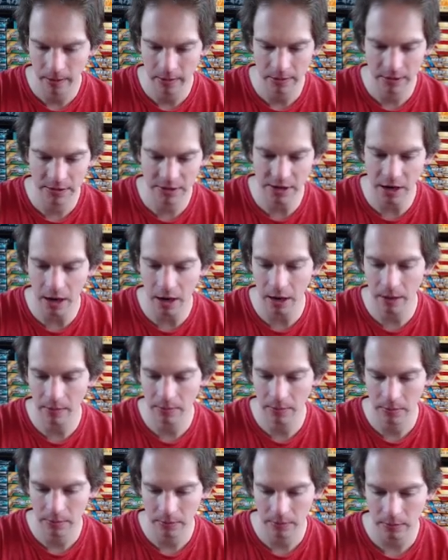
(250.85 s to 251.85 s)
Snom,
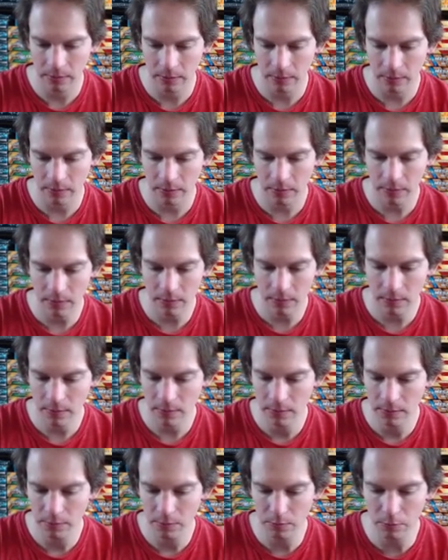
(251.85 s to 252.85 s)

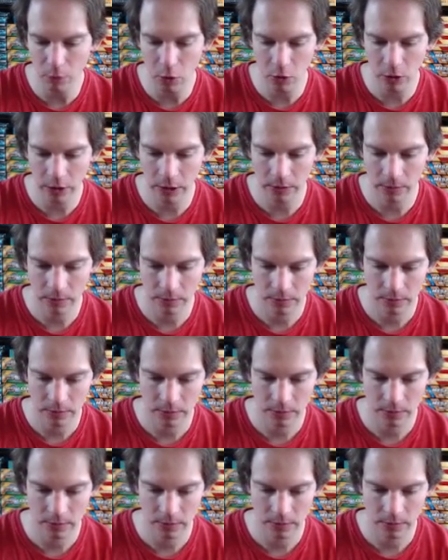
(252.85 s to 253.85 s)
Munna,
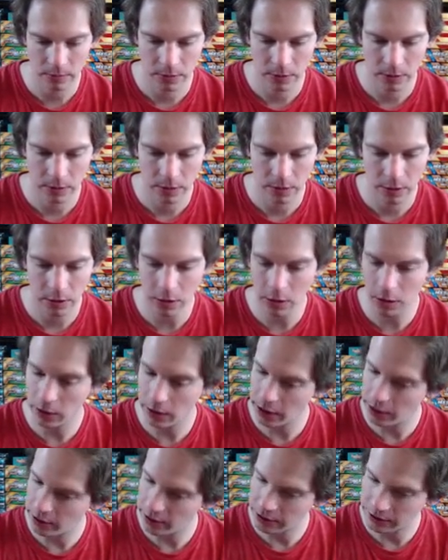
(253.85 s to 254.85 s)

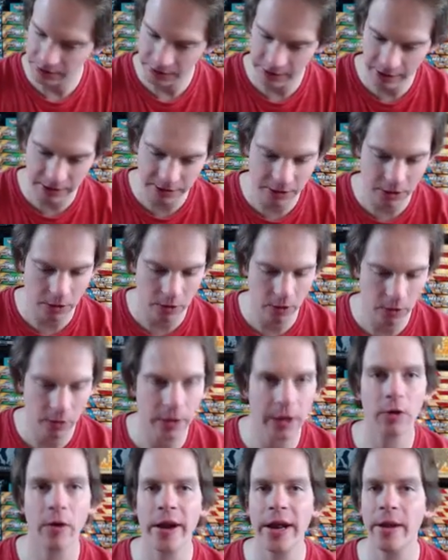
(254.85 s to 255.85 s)
Galarian Zigzagoon, a
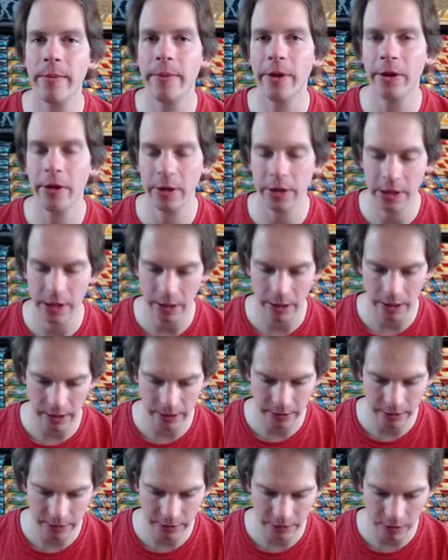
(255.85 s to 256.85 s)
great ability on
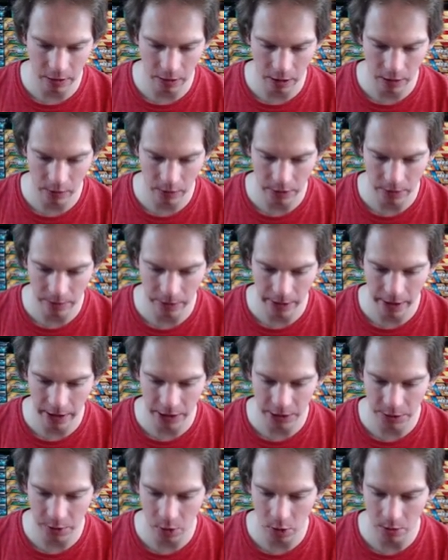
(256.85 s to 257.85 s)
this card. When you play
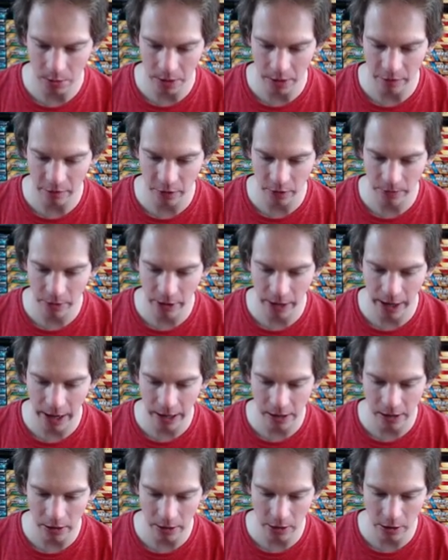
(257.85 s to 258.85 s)
this Pokemon from your
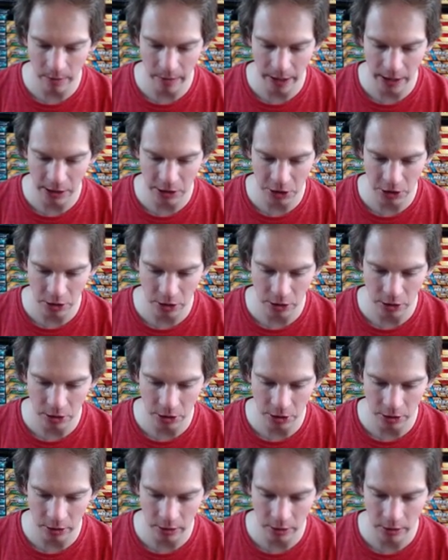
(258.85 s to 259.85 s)
hand on your bench during your
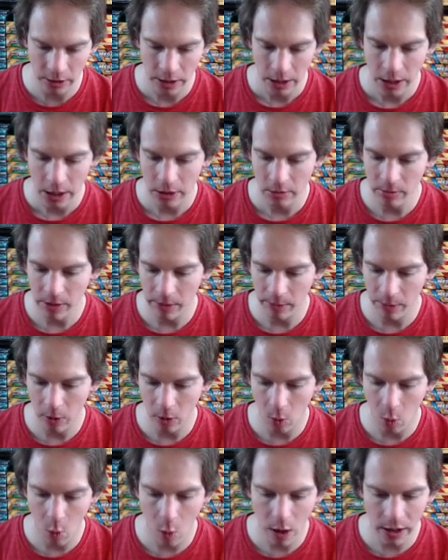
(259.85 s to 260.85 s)
turn, you may put
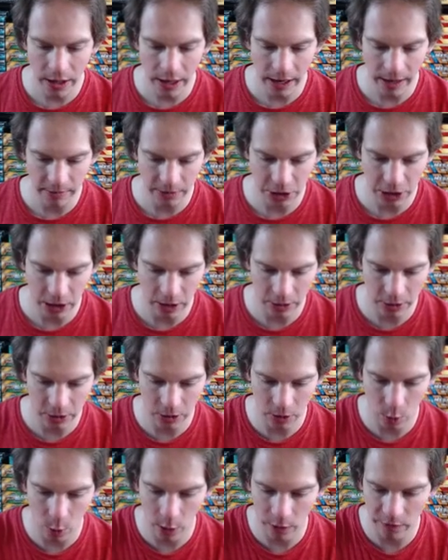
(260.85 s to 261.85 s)
one damage counter
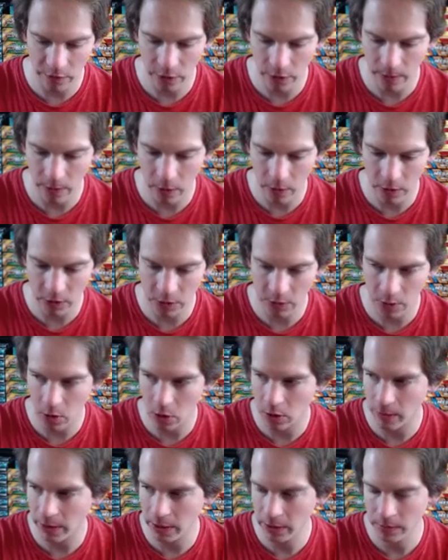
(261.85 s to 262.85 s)
on one of your opponent's
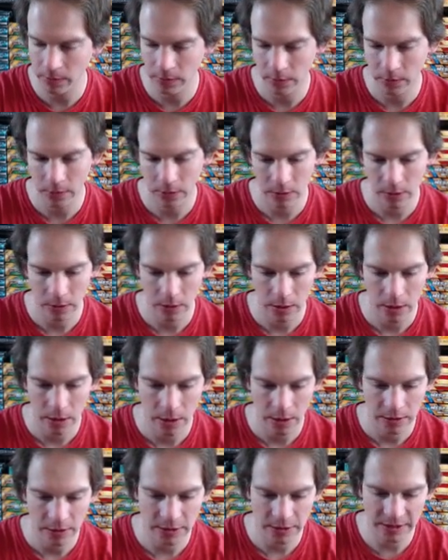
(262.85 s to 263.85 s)
Pokemon.
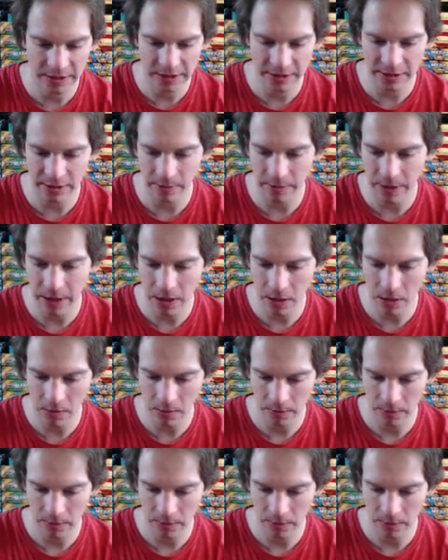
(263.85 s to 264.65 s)
Sizzlipede,